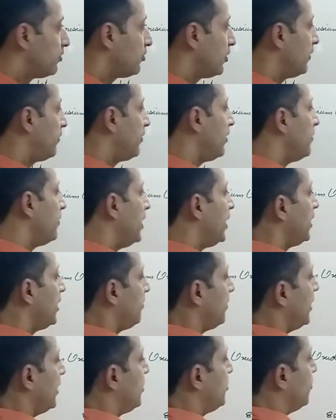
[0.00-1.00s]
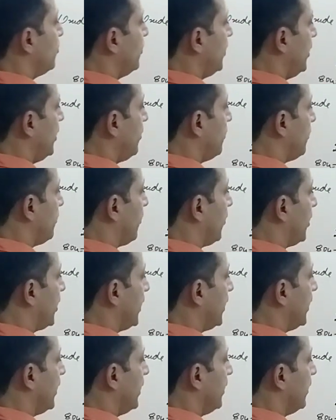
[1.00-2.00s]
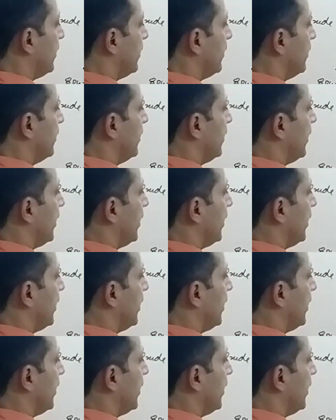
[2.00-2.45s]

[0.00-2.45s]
So if I multiply 2 into 40,